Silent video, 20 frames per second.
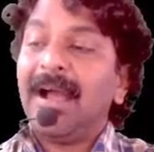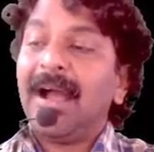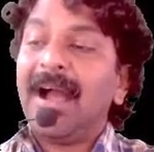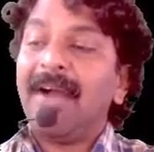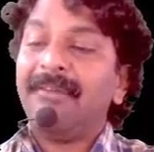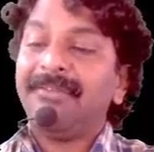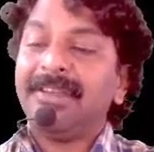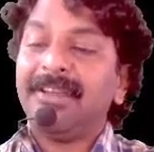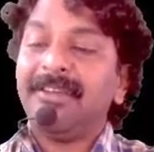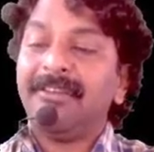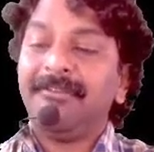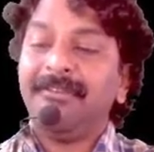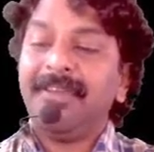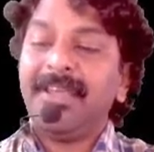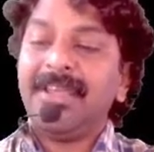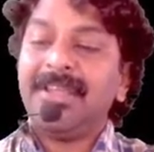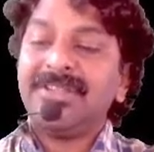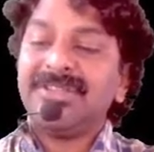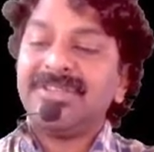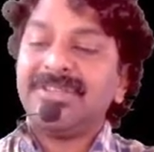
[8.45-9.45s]
after
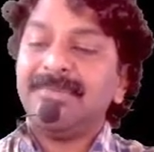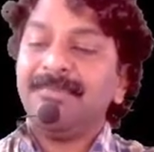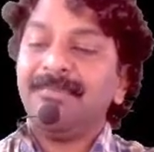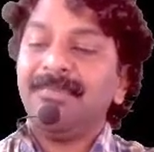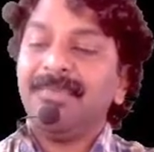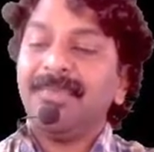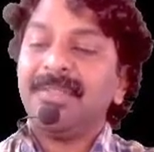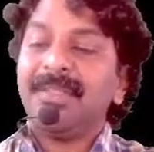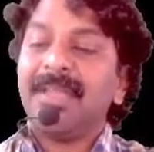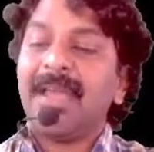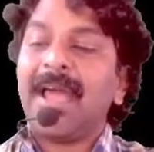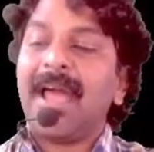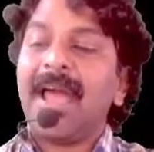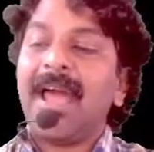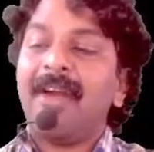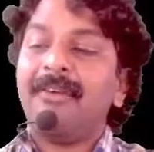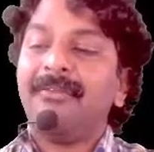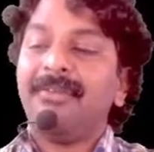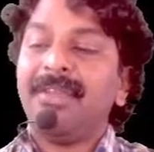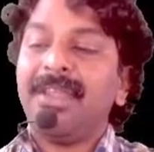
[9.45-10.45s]
which the
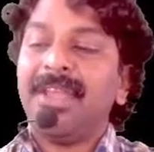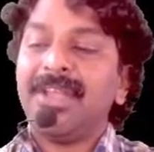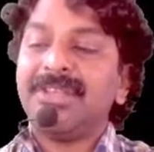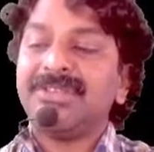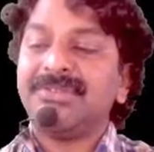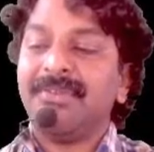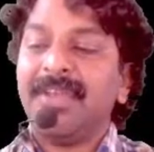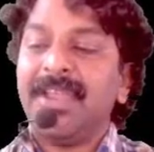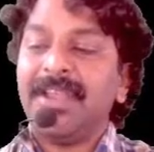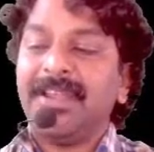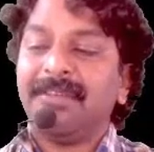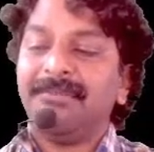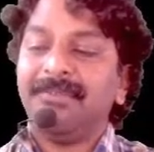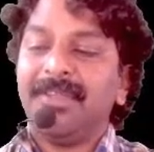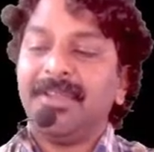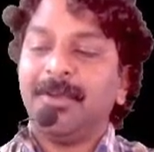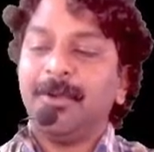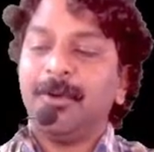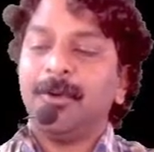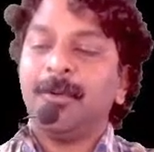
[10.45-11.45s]
average weight of
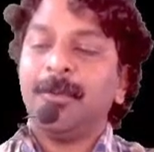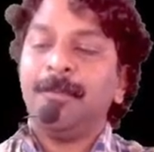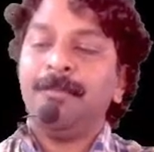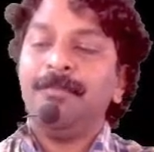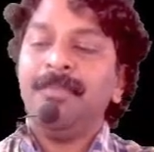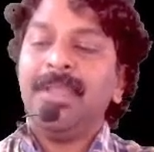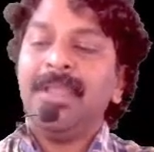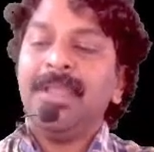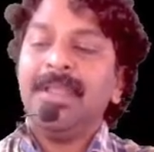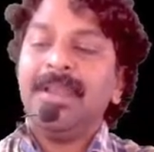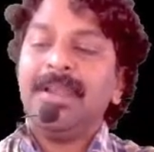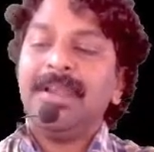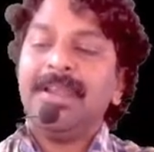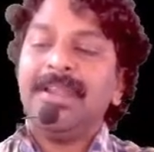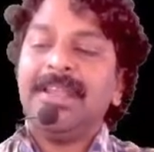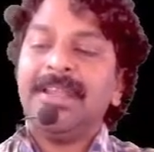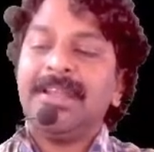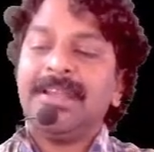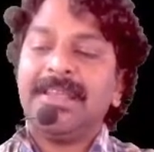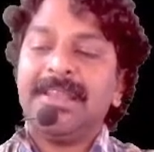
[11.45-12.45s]
the group
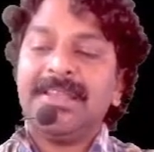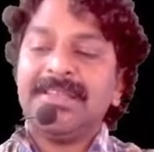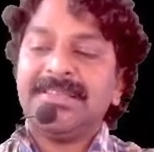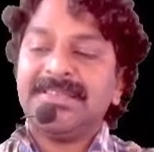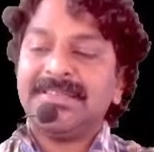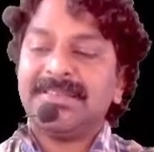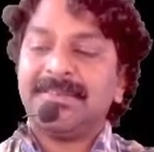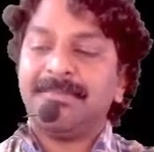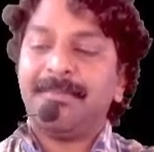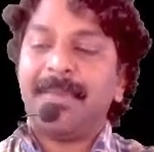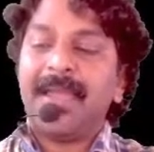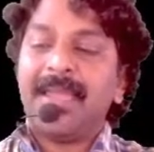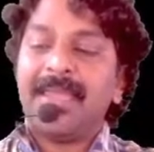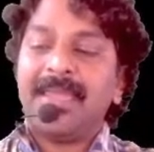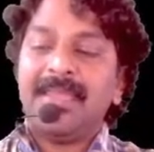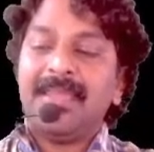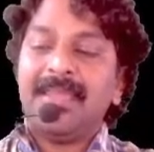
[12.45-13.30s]
decreased by